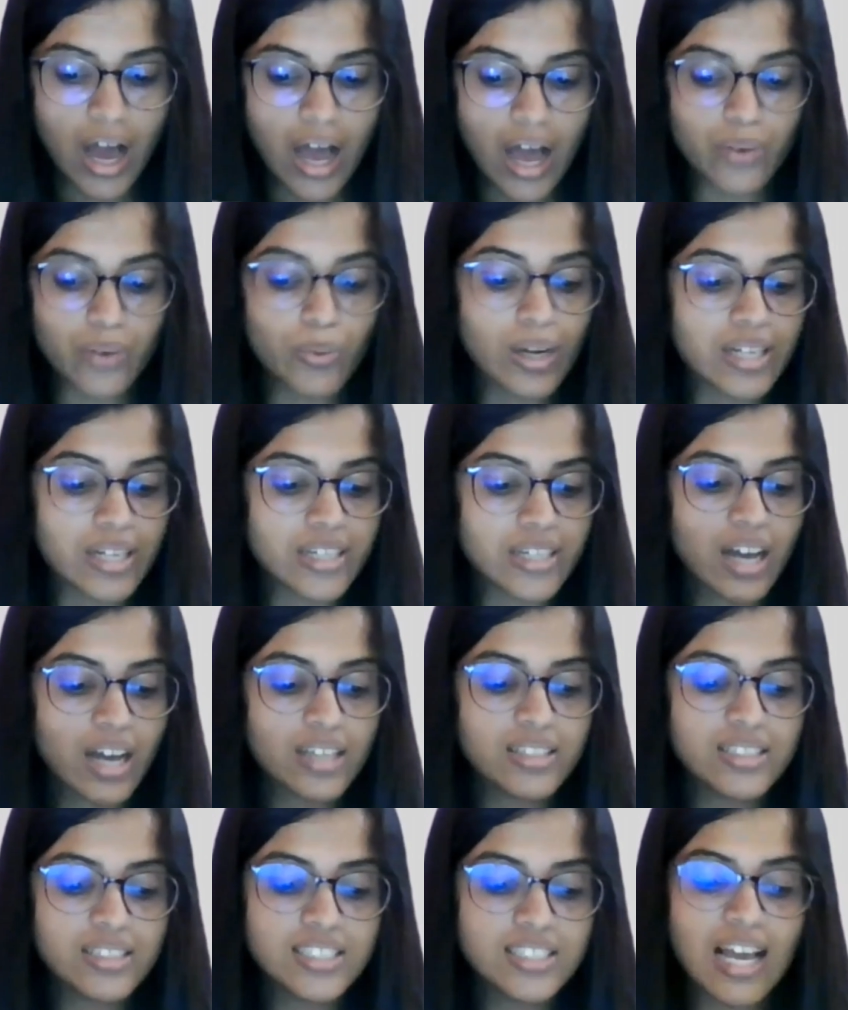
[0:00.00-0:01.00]
and what
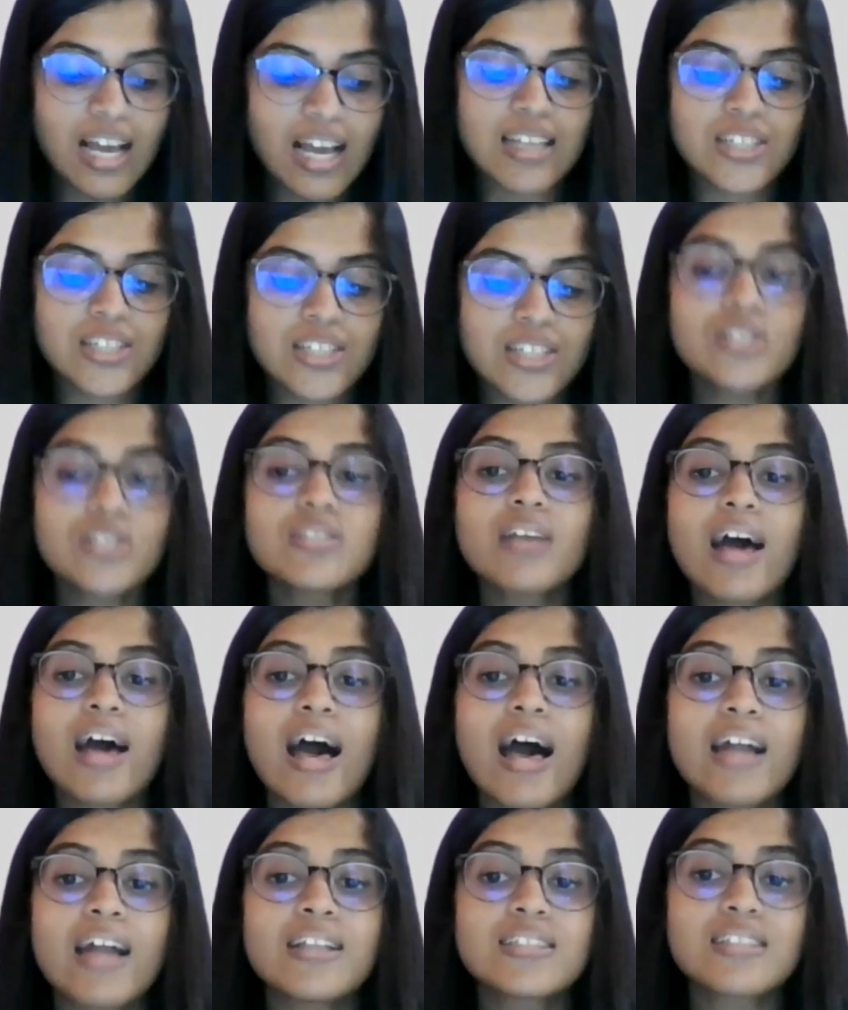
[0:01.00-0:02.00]
are the challenges
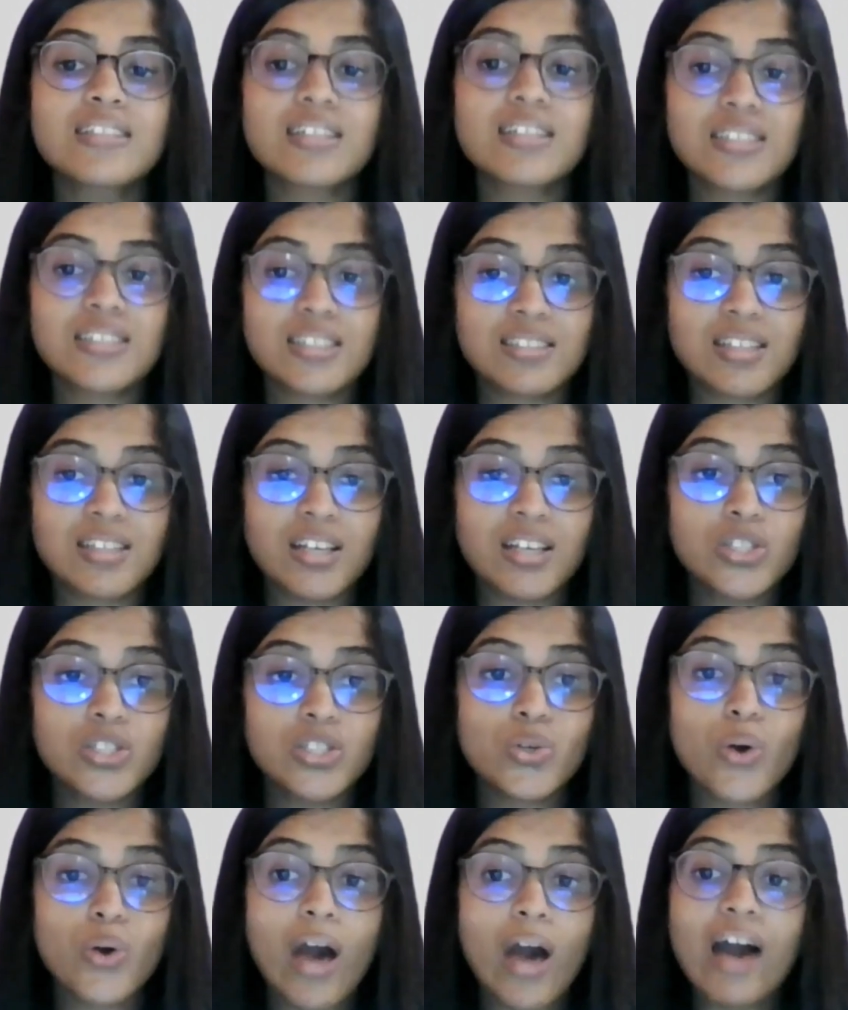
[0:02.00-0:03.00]
and successes
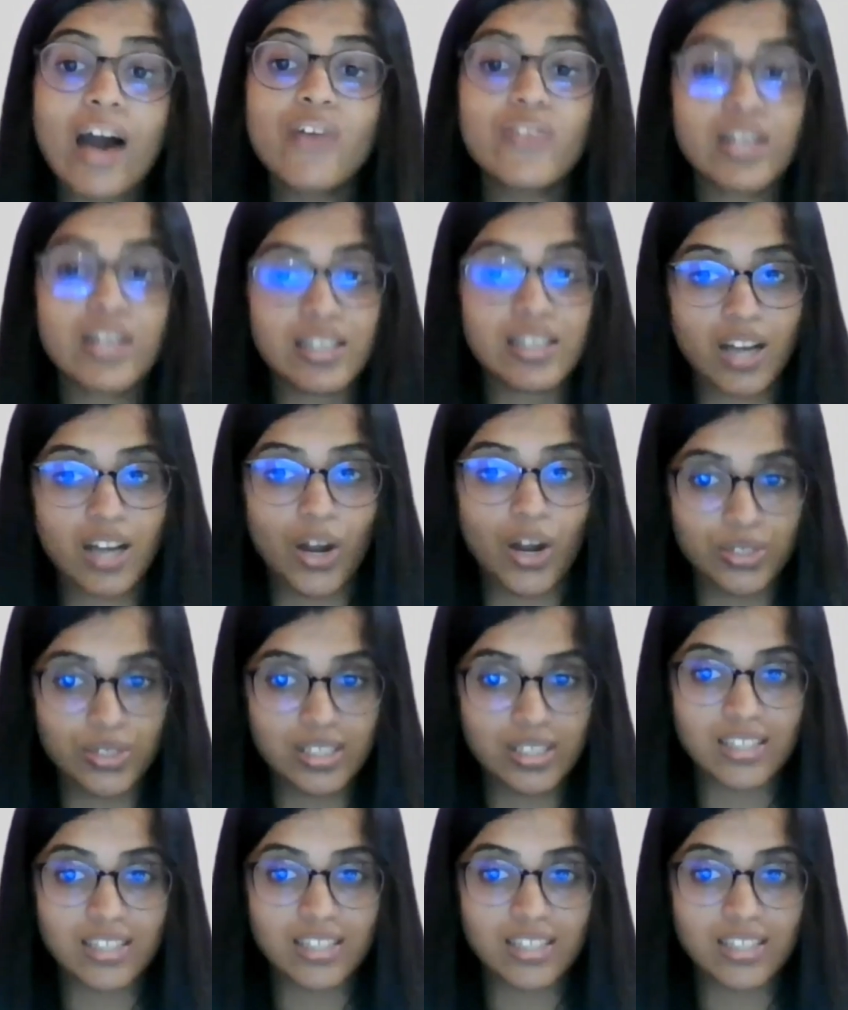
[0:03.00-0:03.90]
you have encountered?